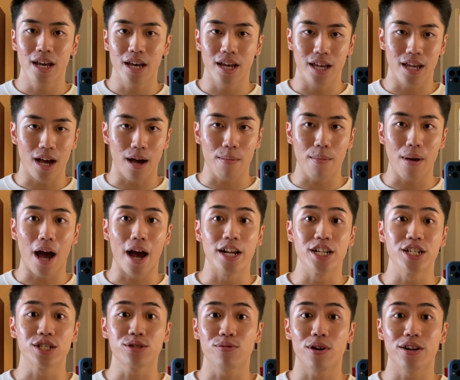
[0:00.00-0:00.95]
Yeah, I
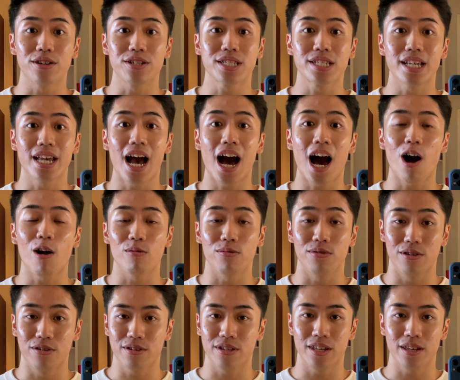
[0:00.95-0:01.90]
just want to see how
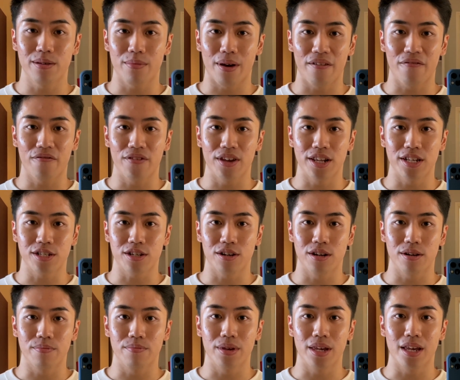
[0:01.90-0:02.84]
dirty my feet is
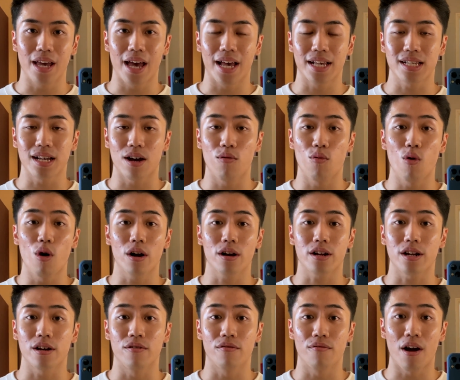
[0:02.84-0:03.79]
gonna be as I
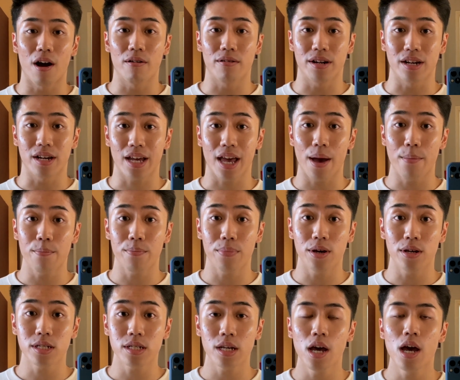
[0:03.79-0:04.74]
walk around the
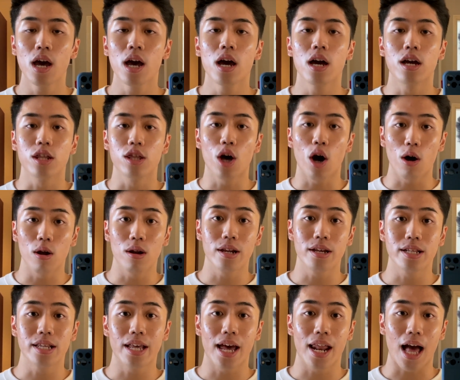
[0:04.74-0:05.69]
campus. Not
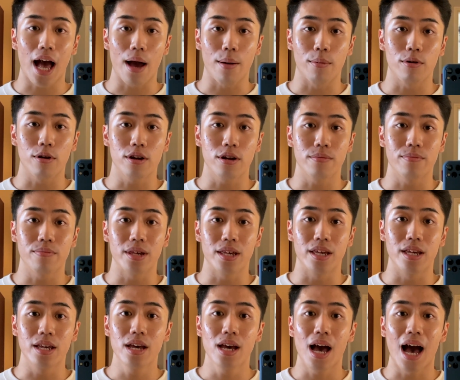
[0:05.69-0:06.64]
only that, I'm gonna
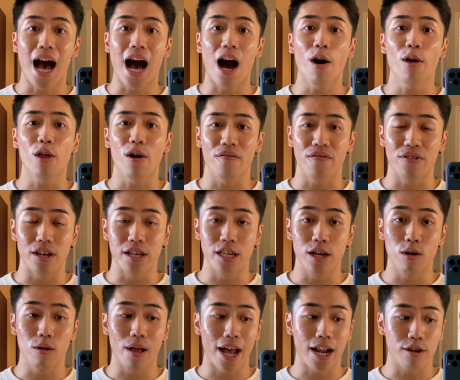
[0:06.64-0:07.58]
be out of the
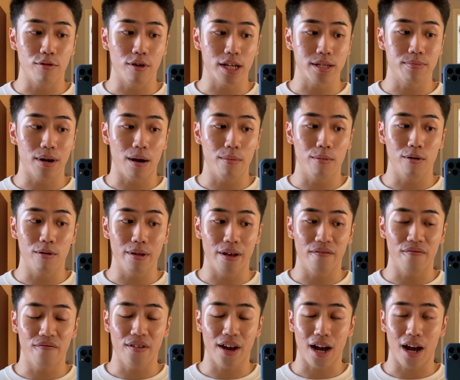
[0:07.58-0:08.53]
Yale-NUS bubble. In
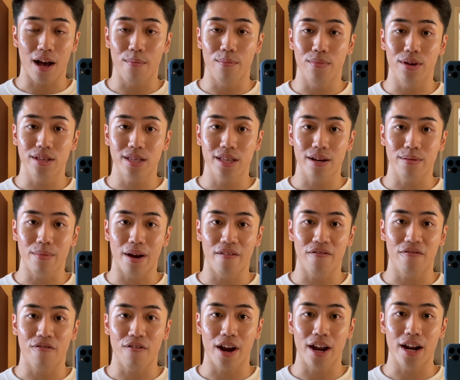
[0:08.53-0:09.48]
fact, I'm meeting my
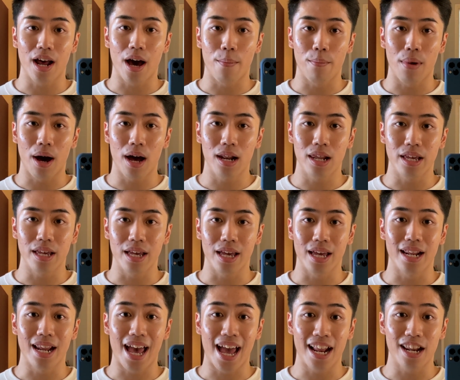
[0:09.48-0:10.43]
friend Amali
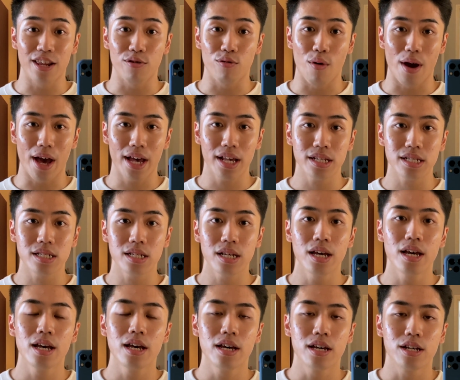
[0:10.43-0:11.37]
in NUS.
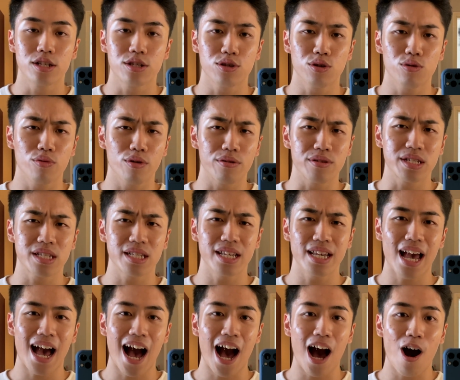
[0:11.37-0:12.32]
So we'll see
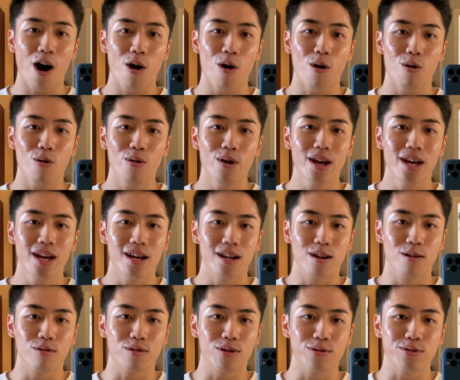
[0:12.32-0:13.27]
how
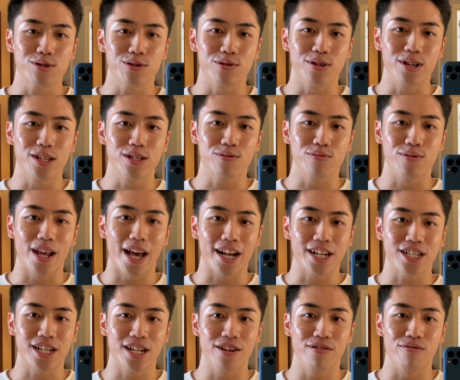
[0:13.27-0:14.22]
local students would
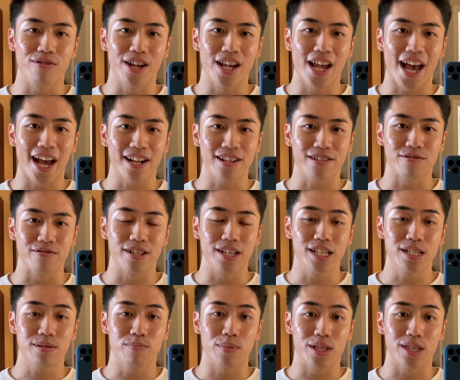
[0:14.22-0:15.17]
actually react to
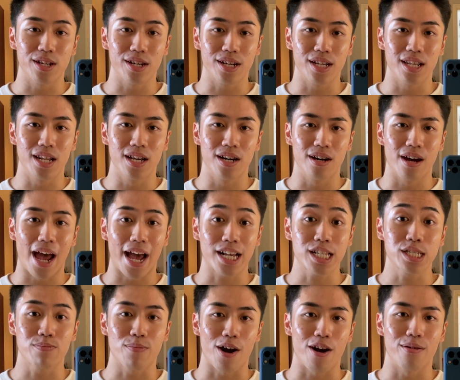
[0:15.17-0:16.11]
this particular
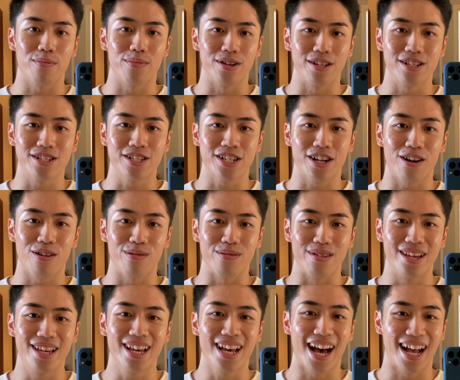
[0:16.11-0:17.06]
experiment, shall we?
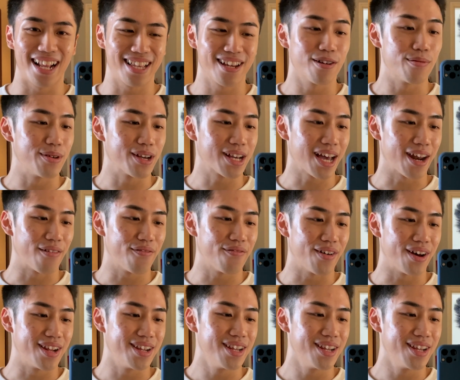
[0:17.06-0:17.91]
I think it'll be kind of fun.